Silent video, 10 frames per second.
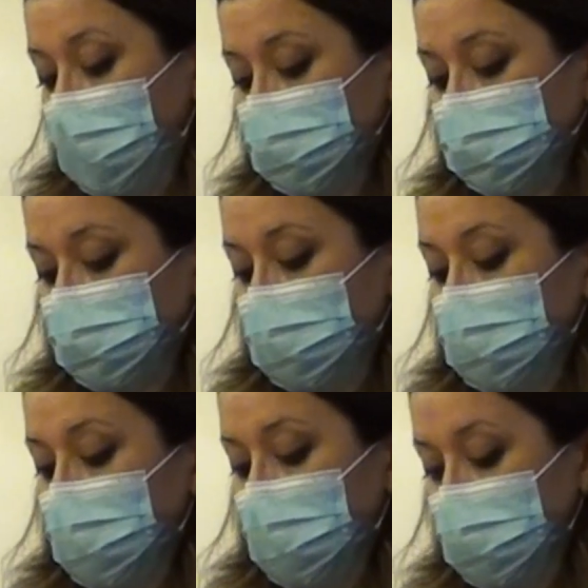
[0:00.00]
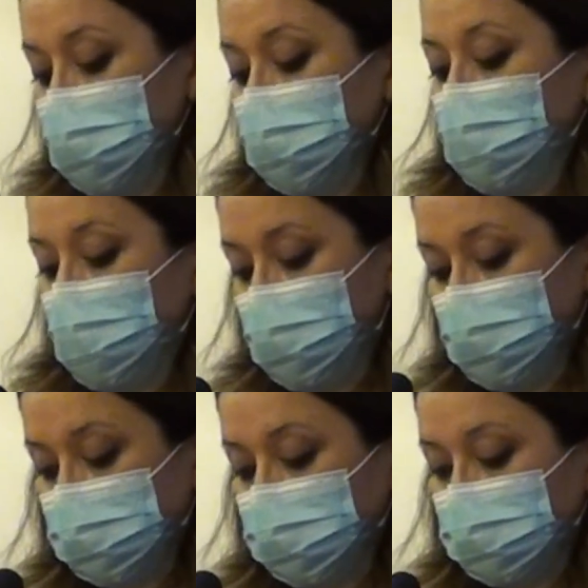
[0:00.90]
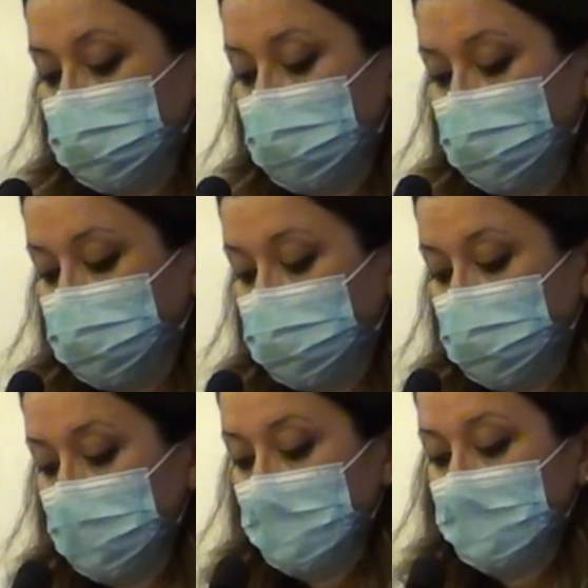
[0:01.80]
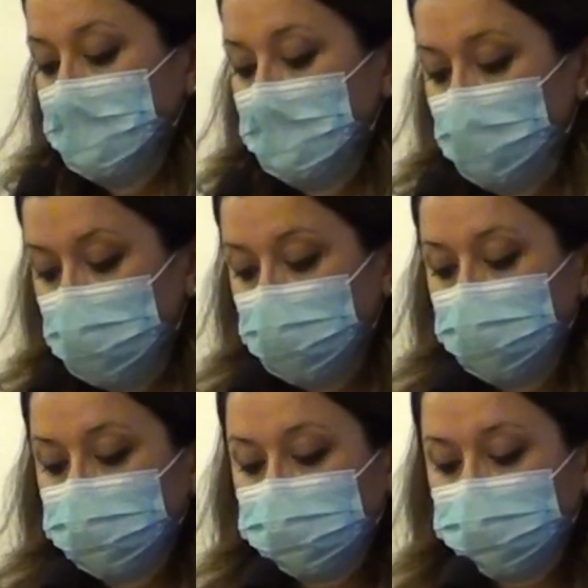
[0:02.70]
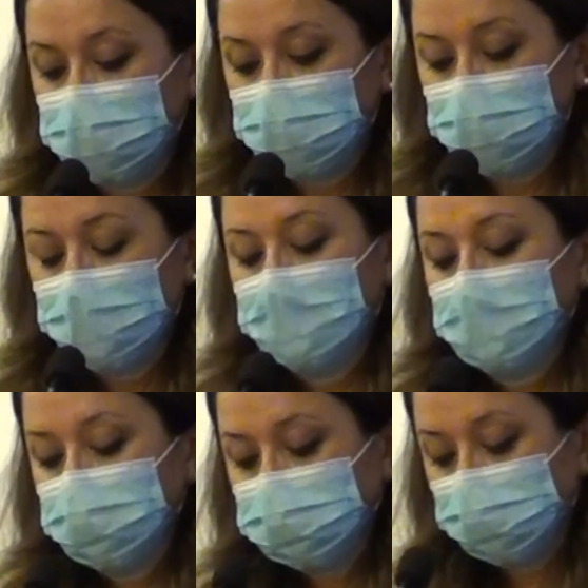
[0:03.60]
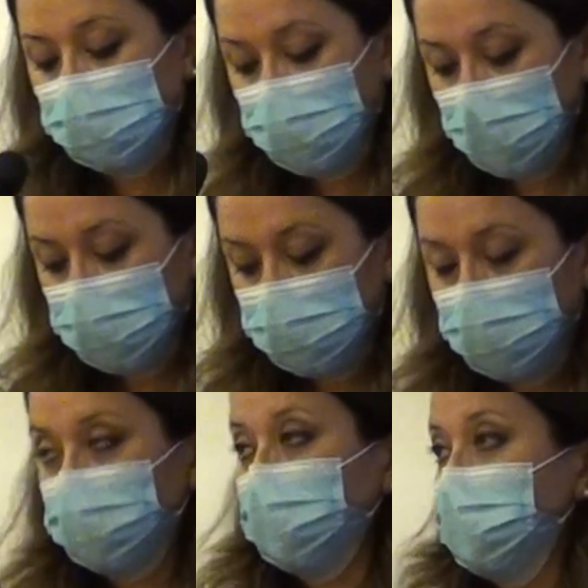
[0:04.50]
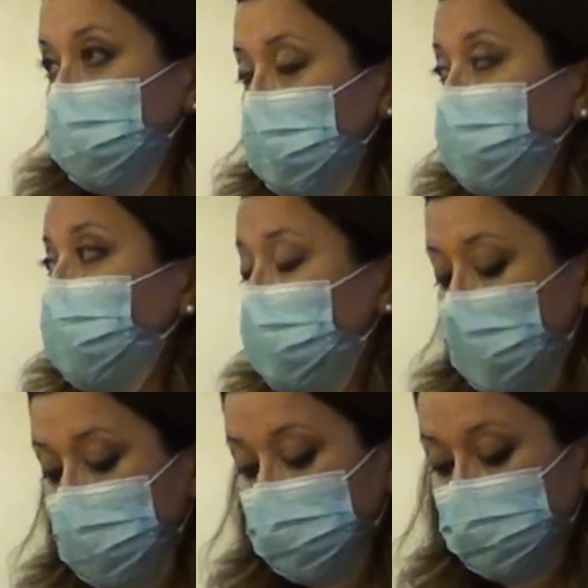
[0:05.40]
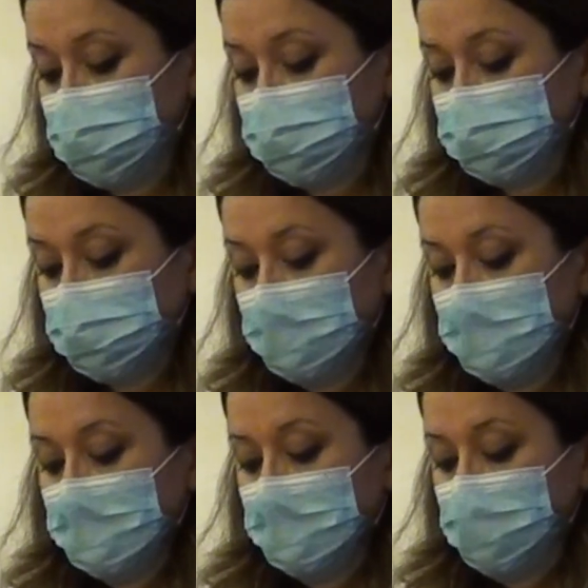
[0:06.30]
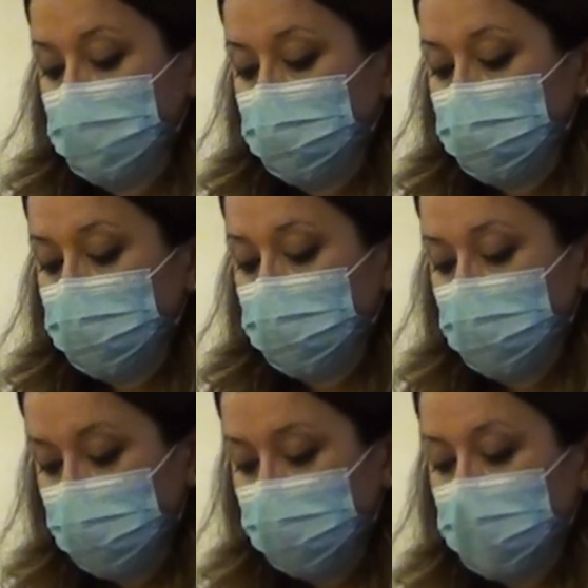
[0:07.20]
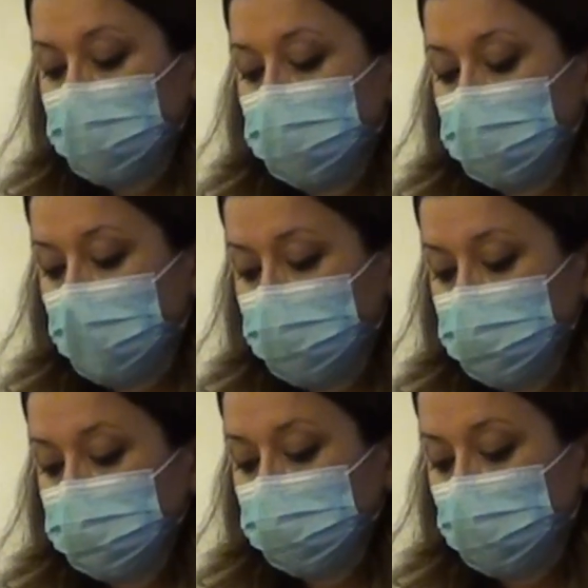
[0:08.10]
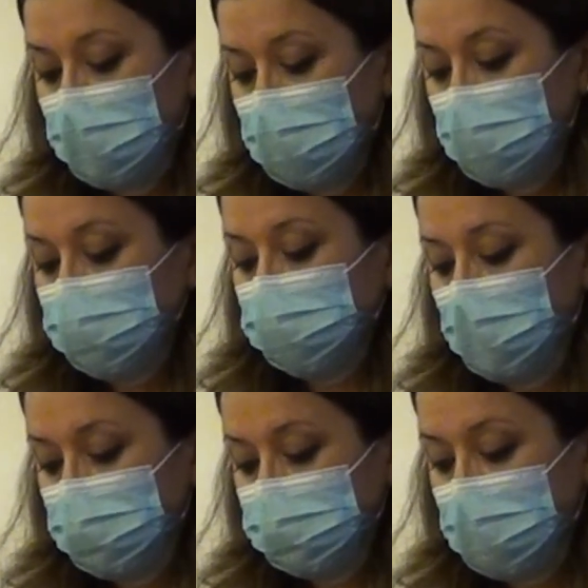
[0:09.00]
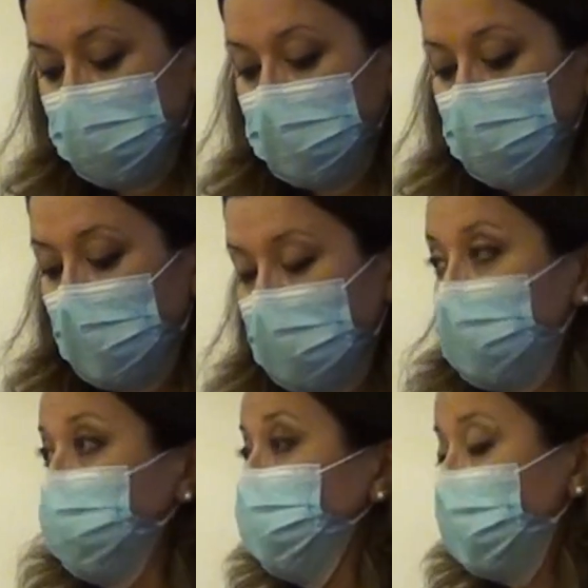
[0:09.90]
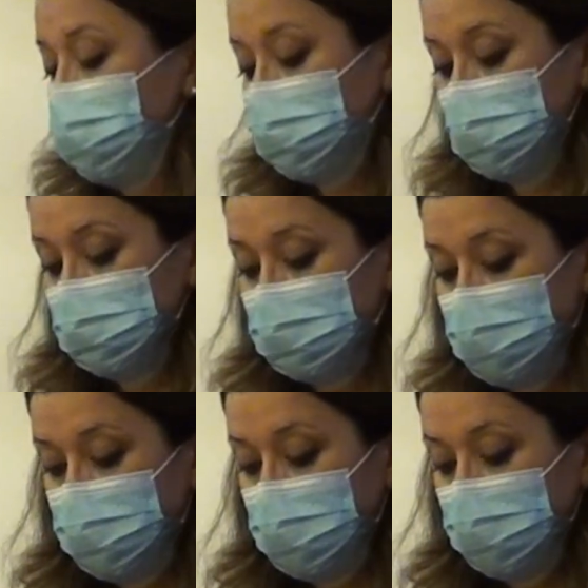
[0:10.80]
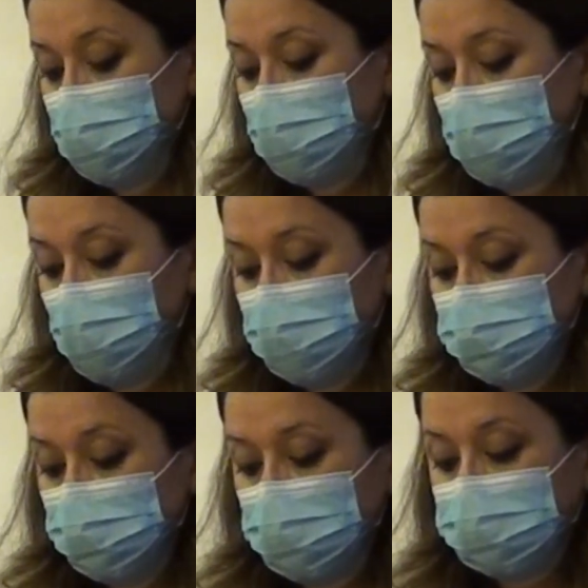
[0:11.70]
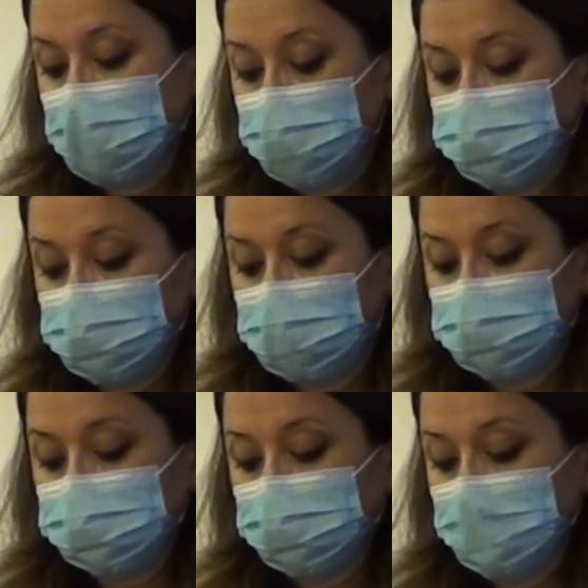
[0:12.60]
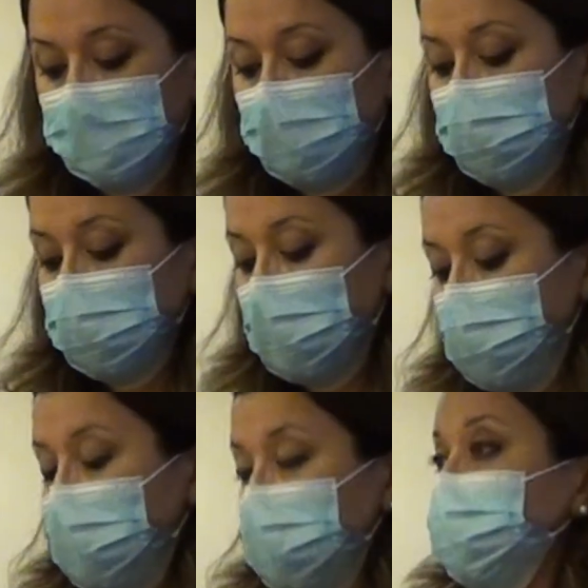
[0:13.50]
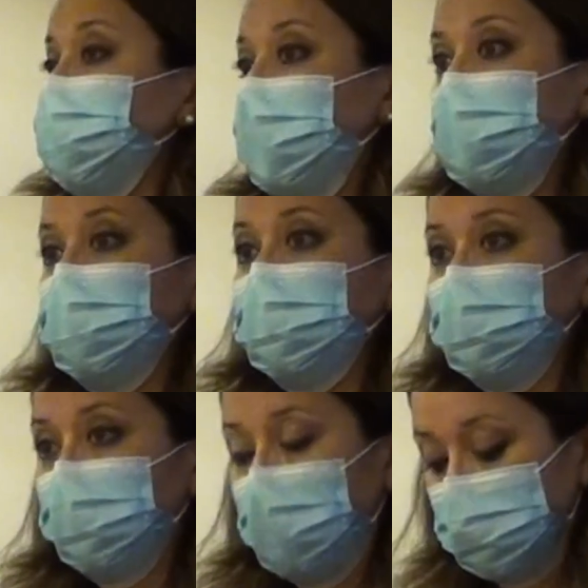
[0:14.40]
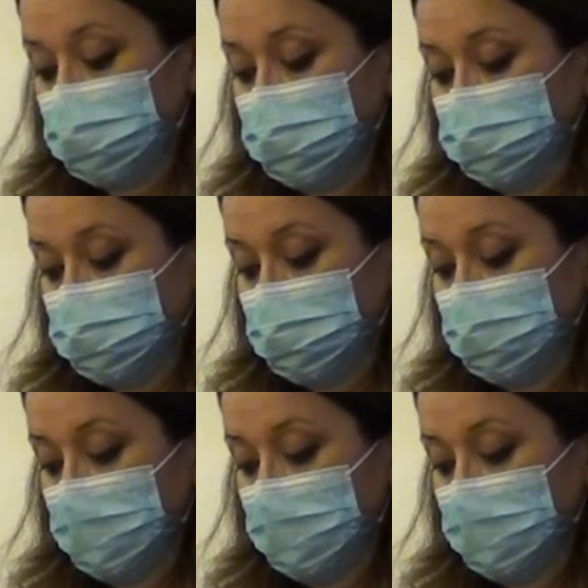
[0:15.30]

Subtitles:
water supply and water resources management, we are going to deploy this one water approach in the 4 watersheds. Mirroring the government's One House, One Tap and One House, One Toilet campaign, One Water will capitalize on the campaign's brand recognition.